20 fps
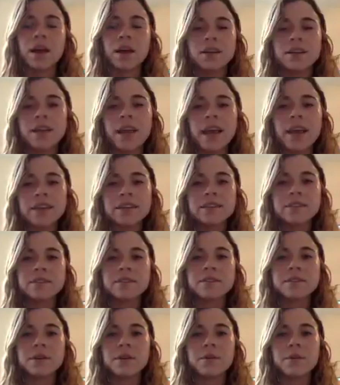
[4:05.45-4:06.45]

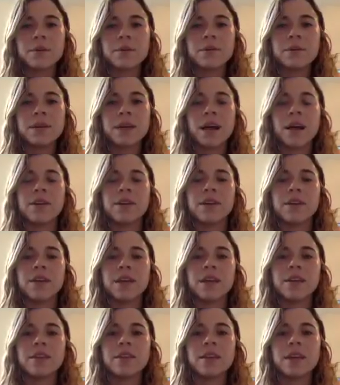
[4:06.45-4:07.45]
Next, we will
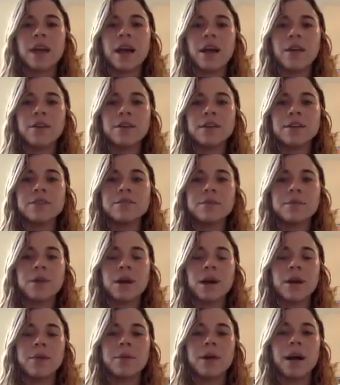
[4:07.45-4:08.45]
calculate the calories from
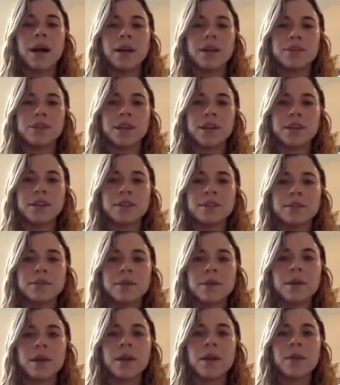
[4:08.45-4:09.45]
carbohydrates.
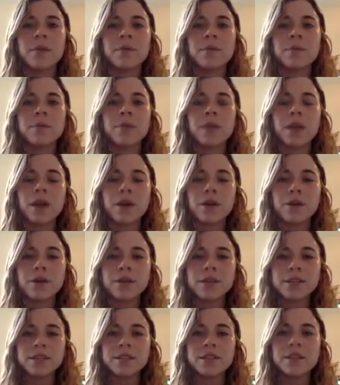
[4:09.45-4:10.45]

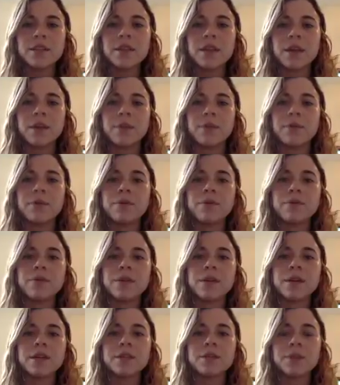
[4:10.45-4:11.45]
According to the label,
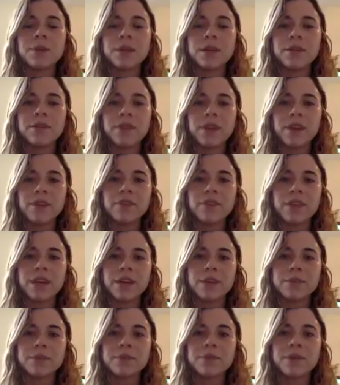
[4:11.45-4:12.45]
there are 25
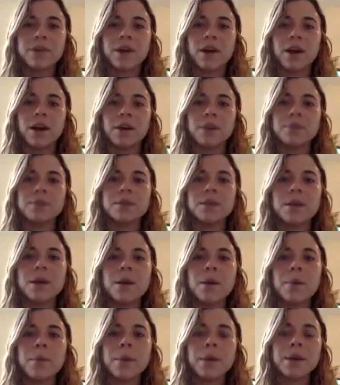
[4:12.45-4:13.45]
grams of carbs
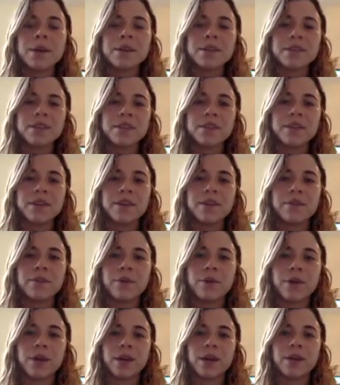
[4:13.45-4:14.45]
per serving of
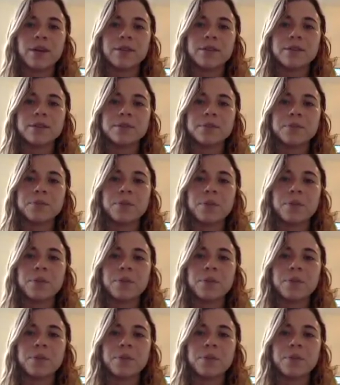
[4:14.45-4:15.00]
Oreos.